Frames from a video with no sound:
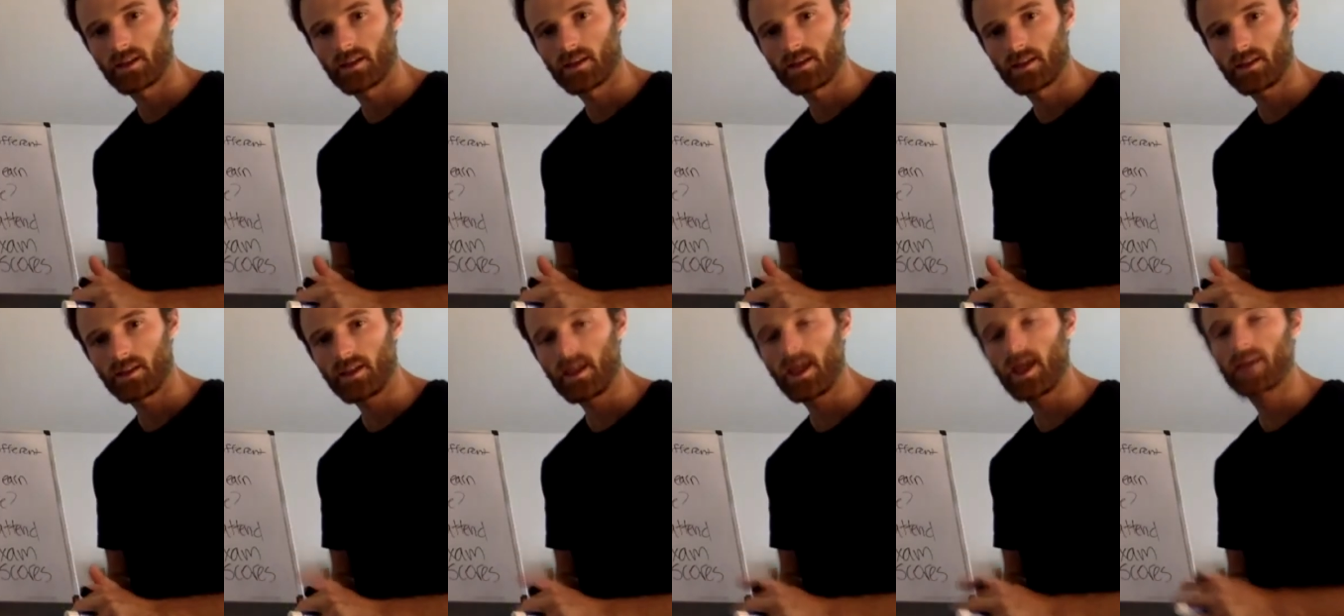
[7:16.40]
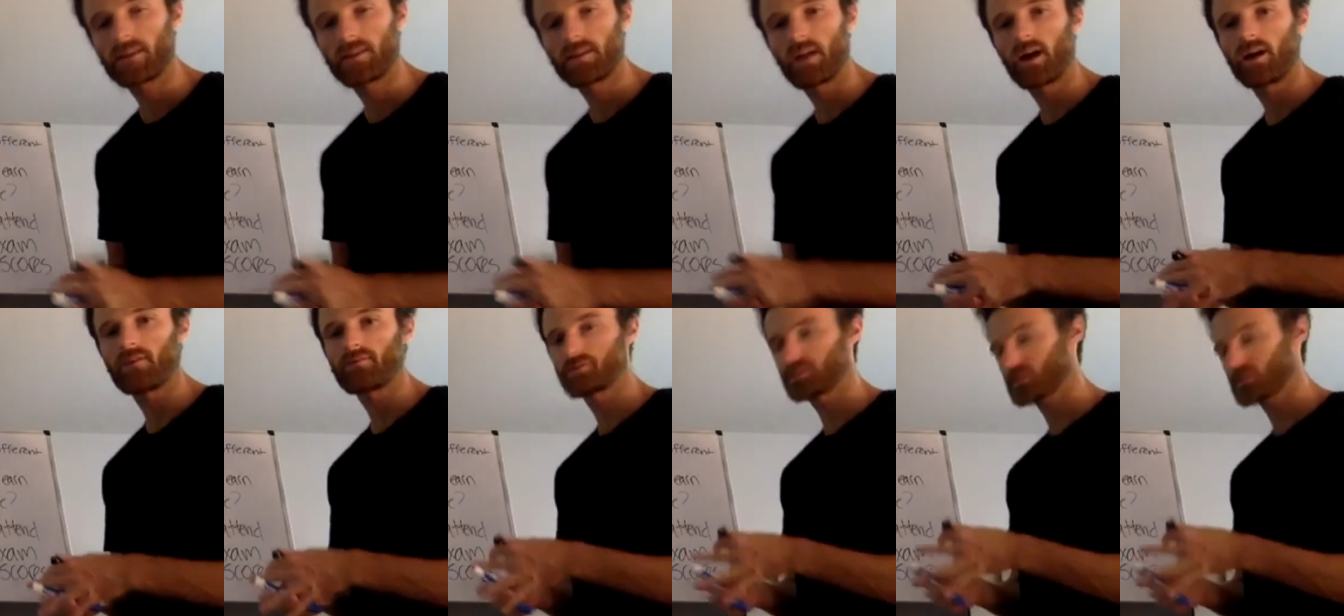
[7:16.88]
Yeah, the
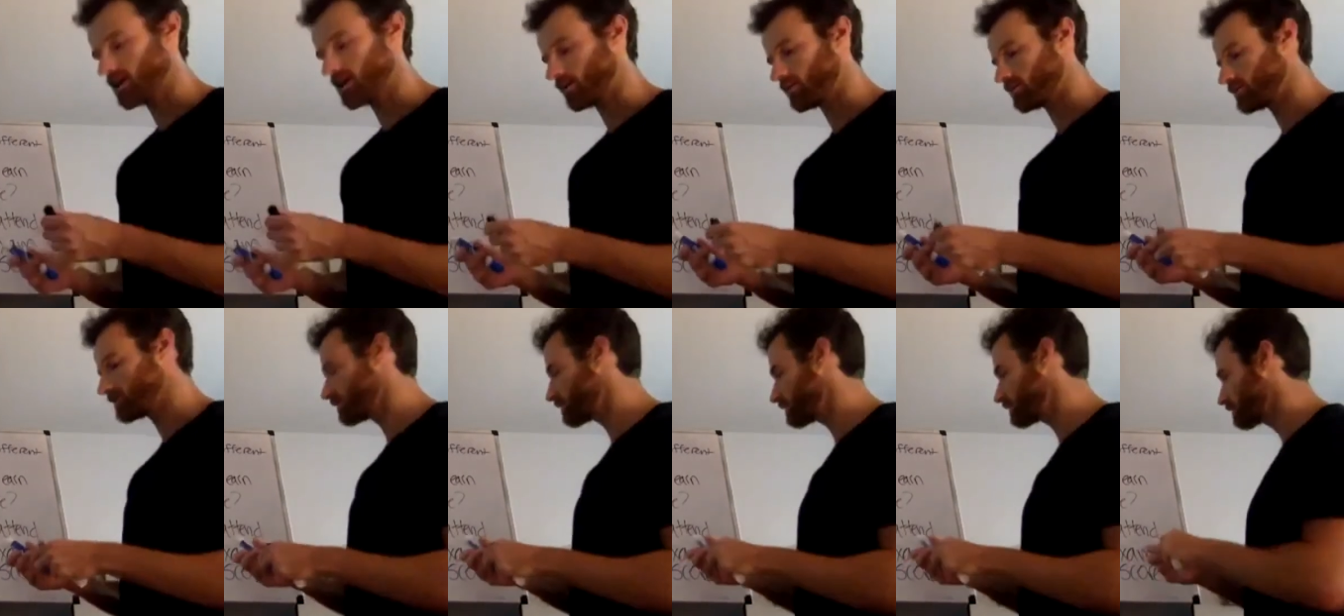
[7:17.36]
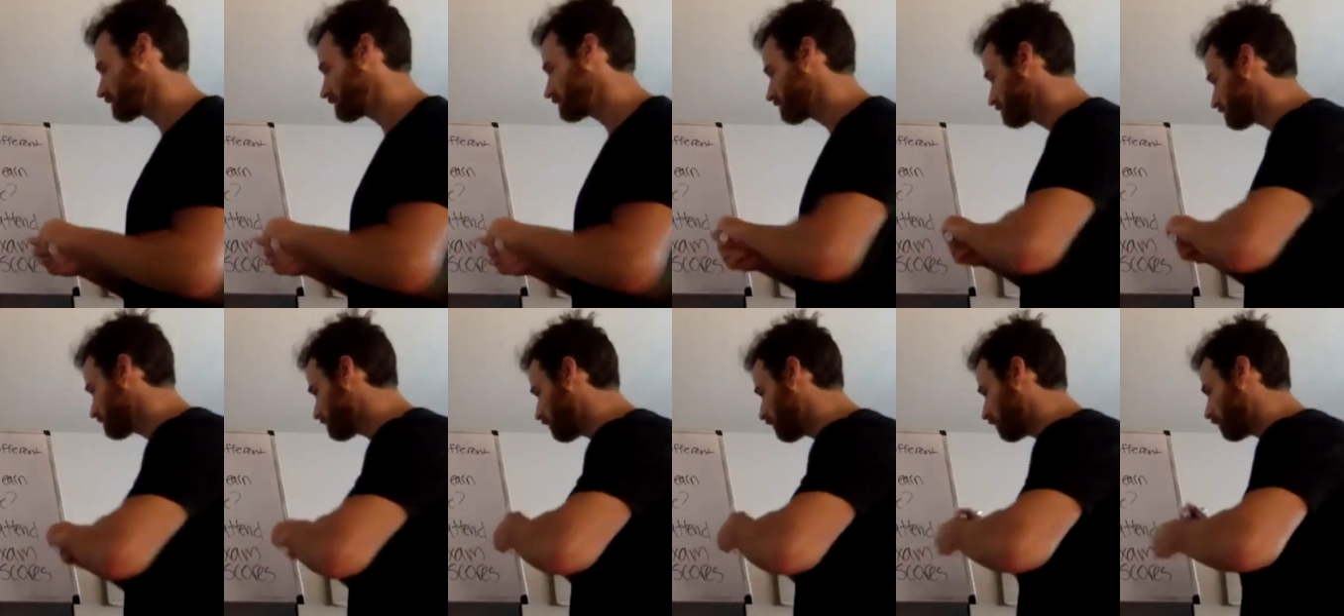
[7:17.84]
office hours,
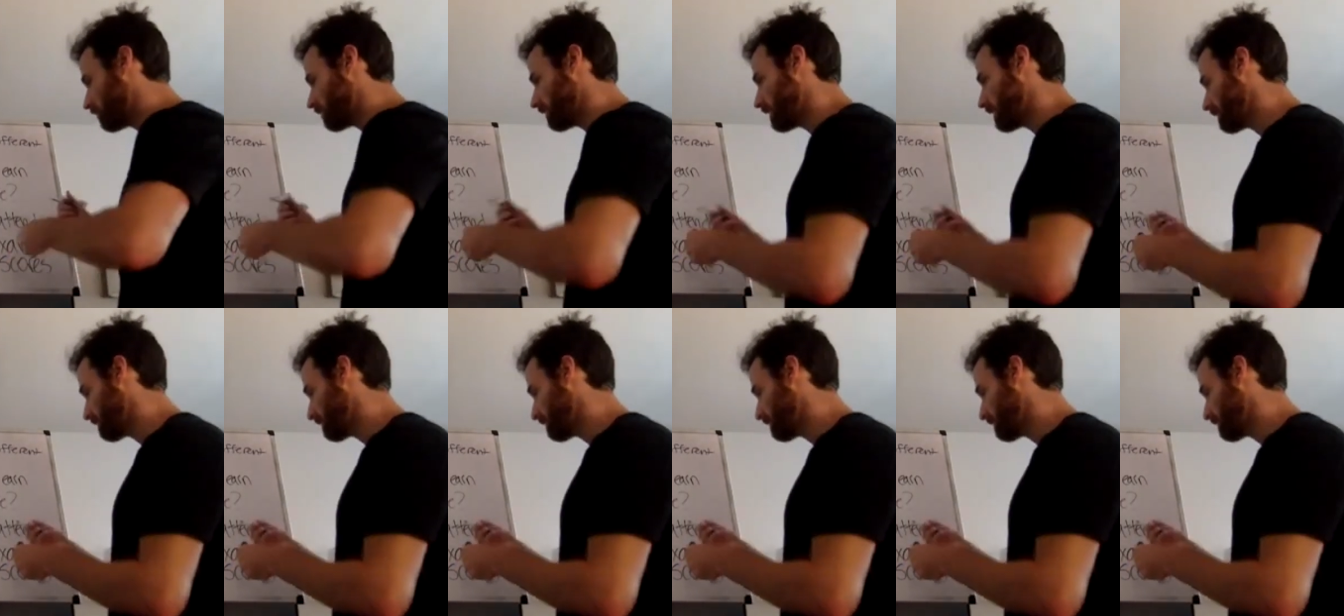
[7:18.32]
totally.